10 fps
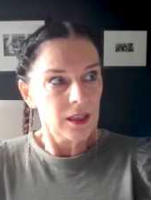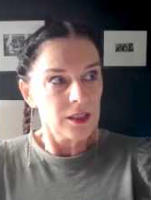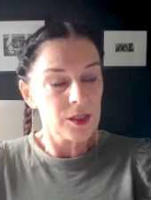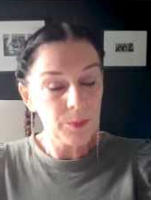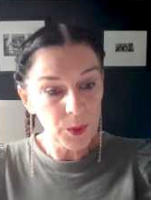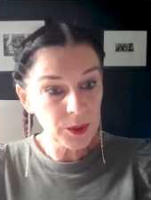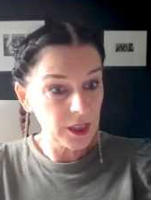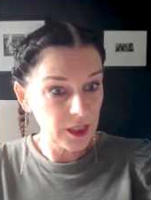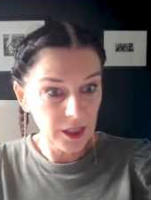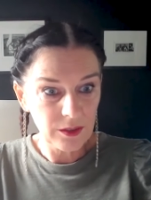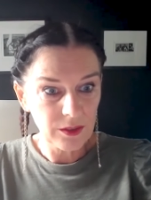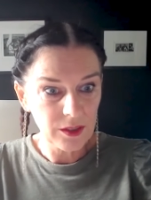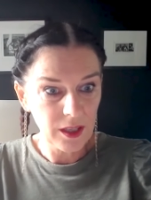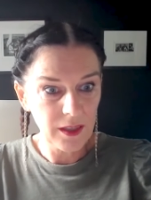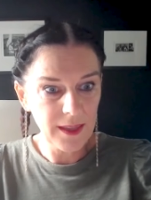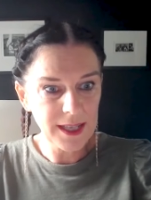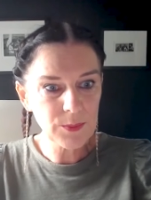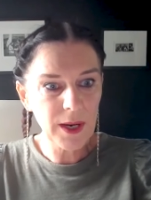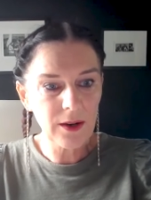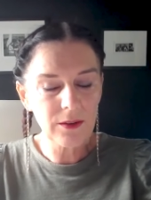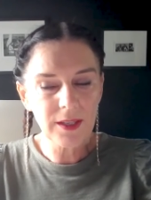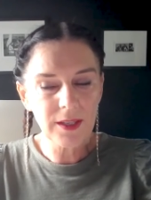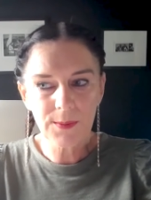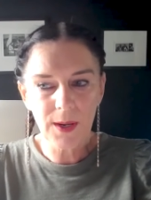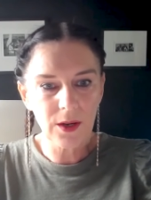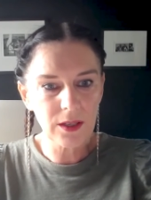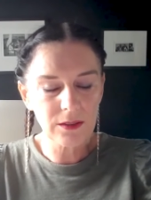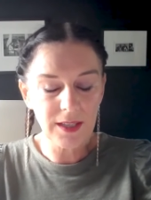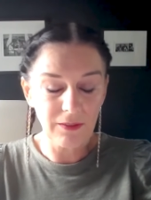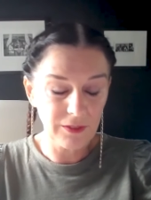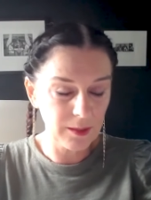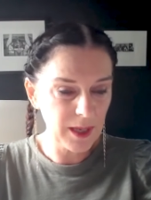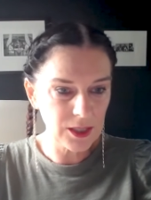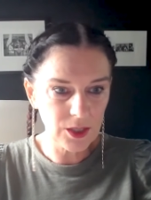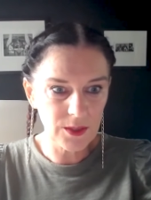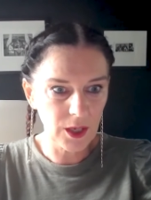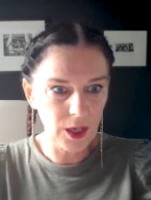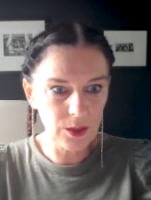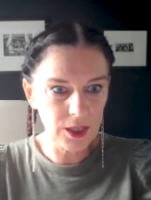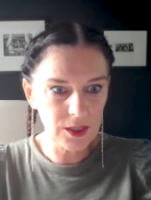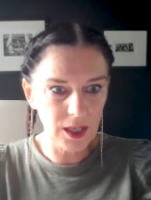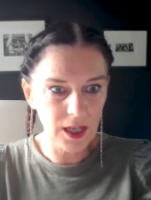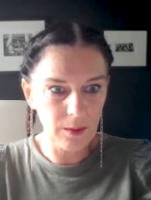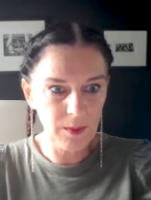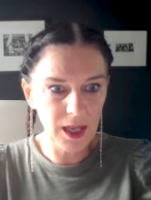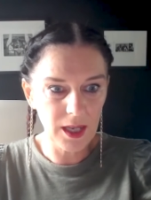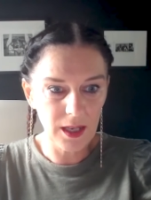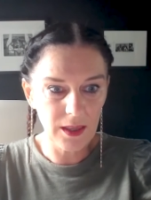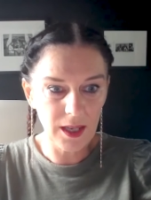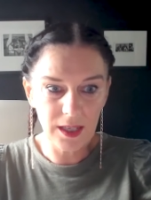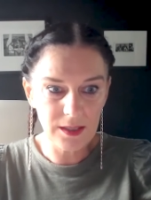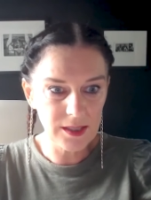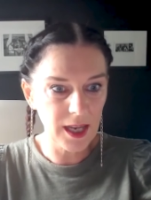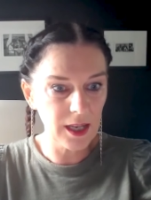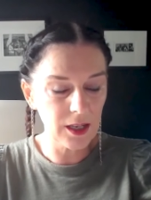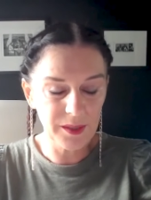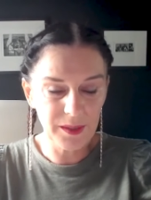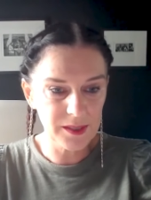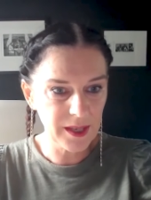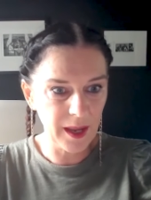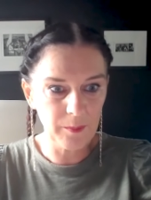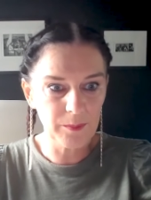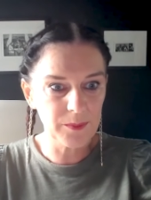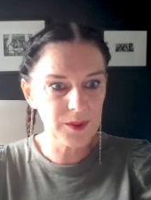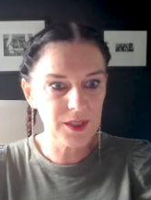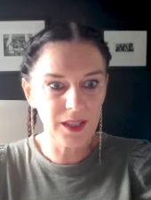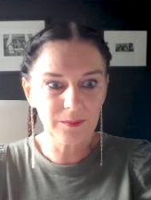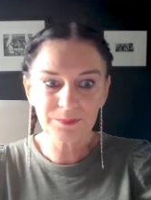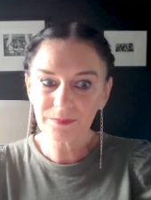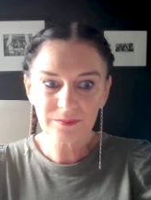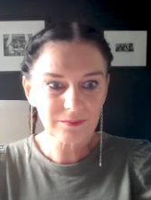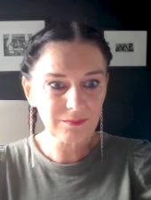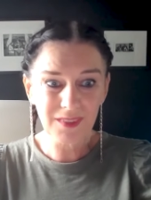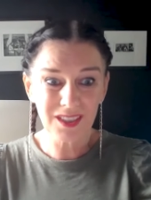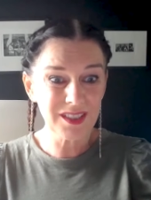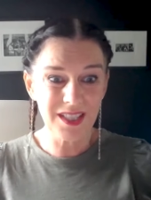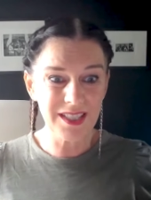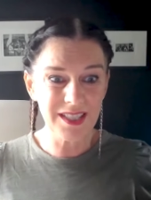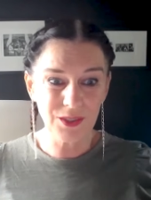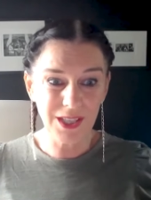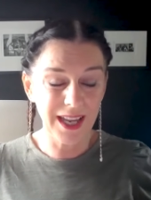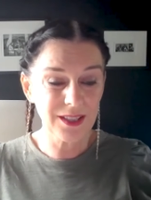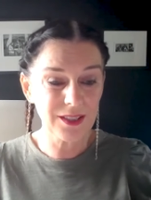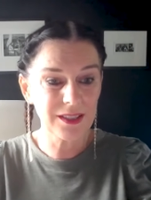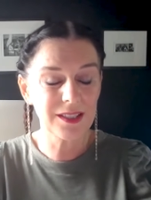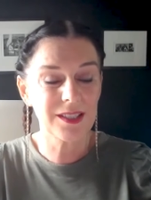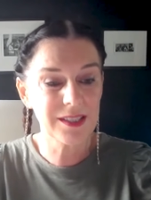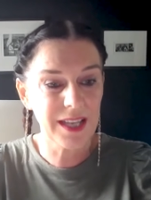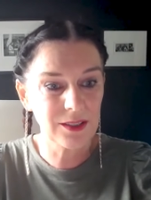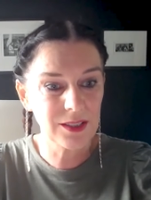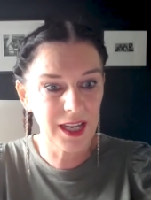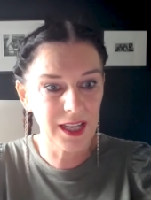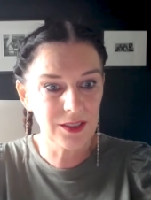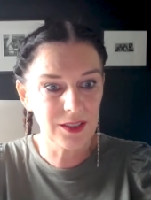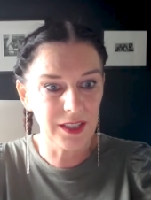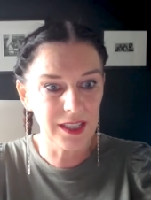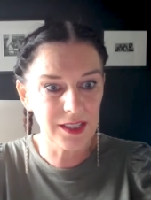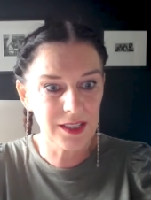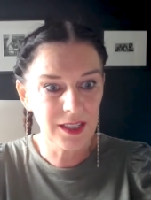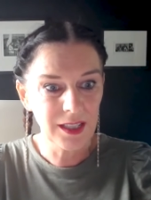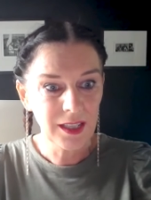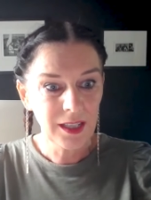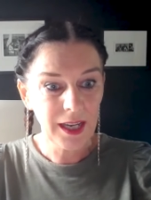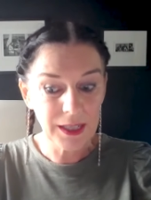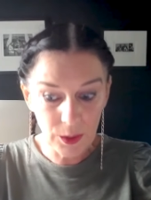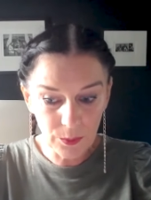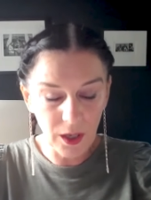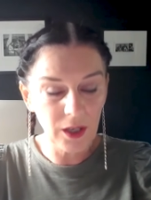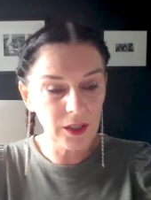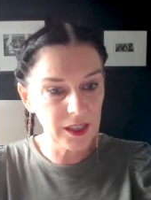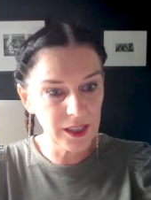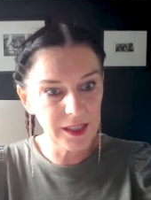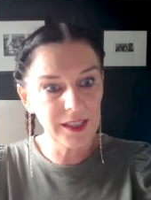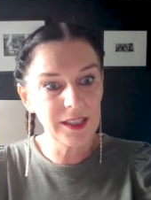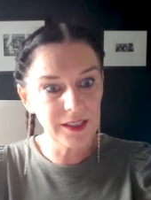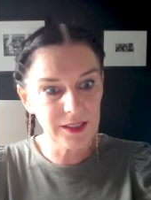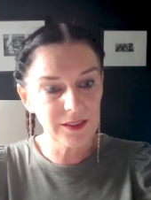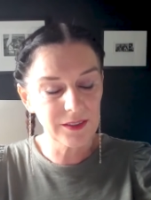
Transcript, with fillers: supporting you. And that's where that's where definitely mentors and coaches can come in and they can say, look, this happens and this is how to hand this is how to handle it and you are going to need